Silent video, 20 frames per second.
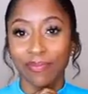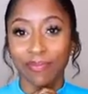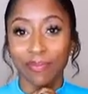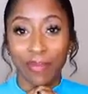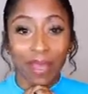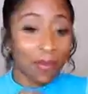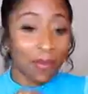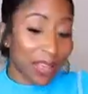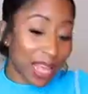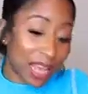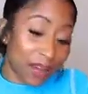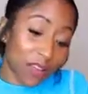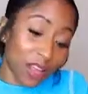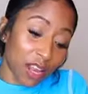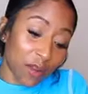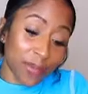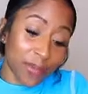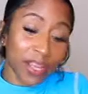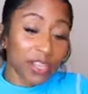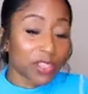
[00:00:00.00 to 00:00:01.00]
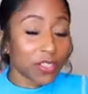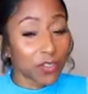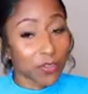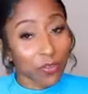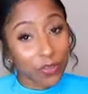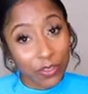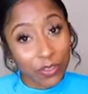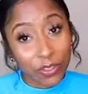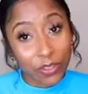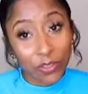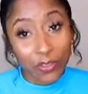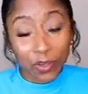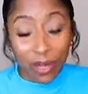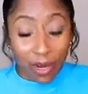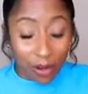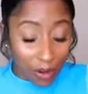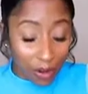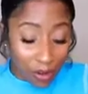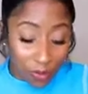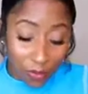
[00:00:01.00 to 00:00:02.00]
Maybe they have a lot of patience for you. I
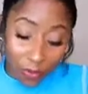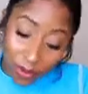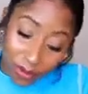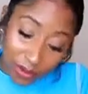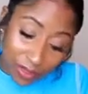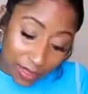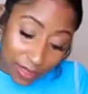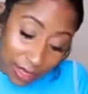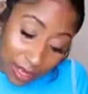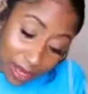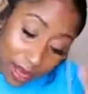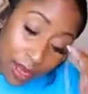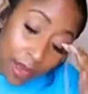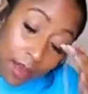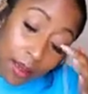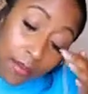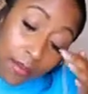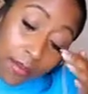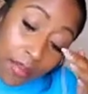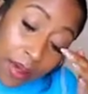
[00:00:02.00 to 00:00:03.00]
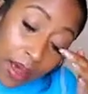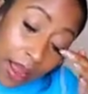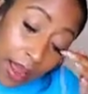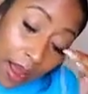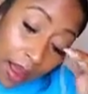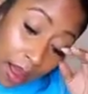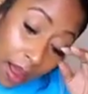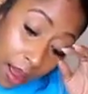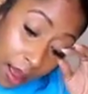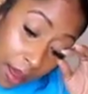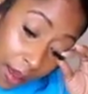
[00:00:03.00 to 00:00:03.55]
don't know. We'll see. But